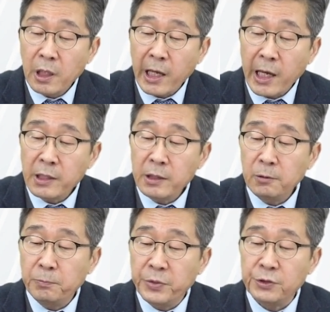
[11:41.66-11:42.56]
angle
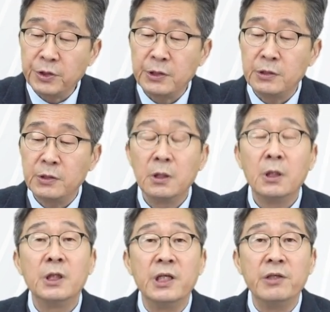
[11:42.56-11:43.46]
between
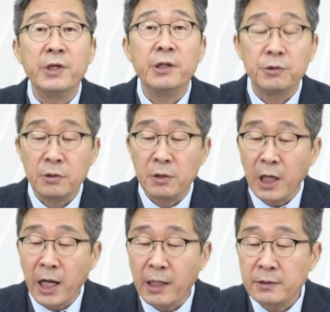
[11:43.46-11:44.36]
indenter
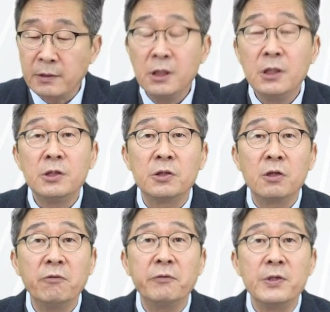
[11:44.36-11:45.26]
at
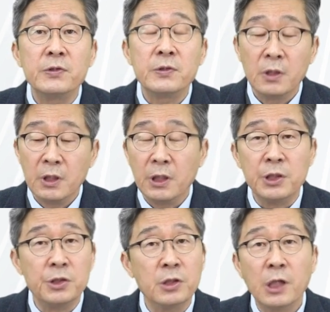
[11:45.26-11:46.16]
surface
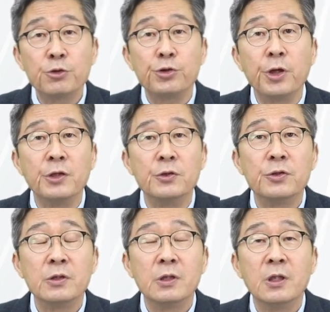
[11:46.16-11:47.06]
is not
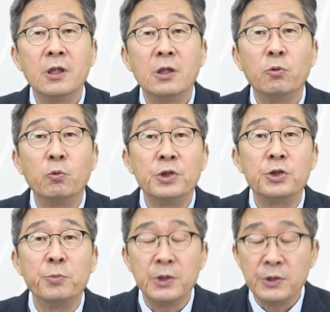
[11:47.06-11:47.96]
changed, which
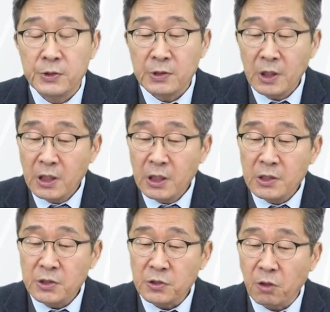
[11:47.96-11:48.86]
means
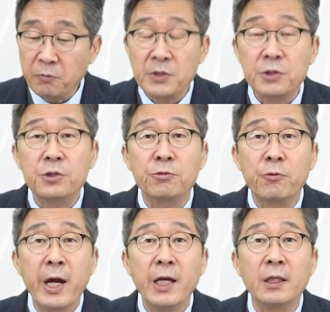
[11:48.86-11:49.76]
surface
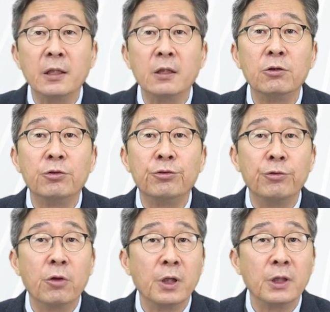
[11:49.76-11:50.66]
strain
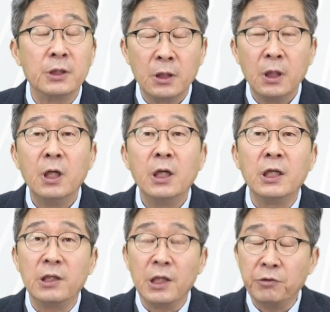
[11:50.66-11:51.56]
during
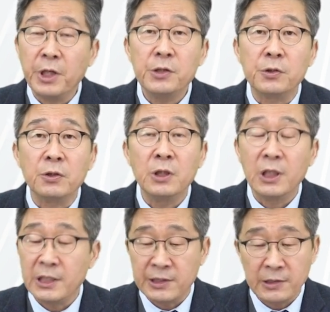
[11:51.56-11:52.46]
indentation
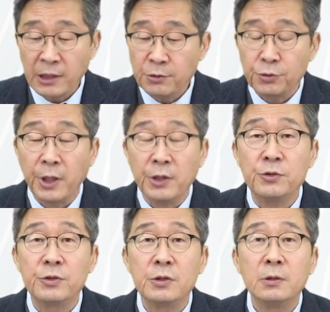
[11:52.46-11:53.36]
is not
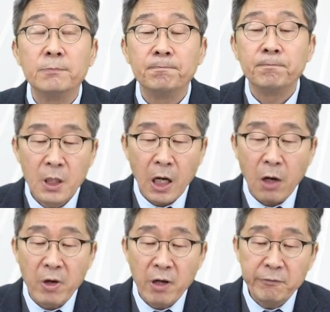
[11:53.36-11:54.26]
changed.
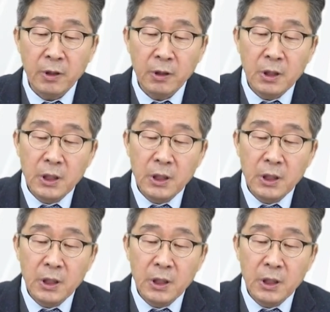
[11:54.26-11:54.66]
However,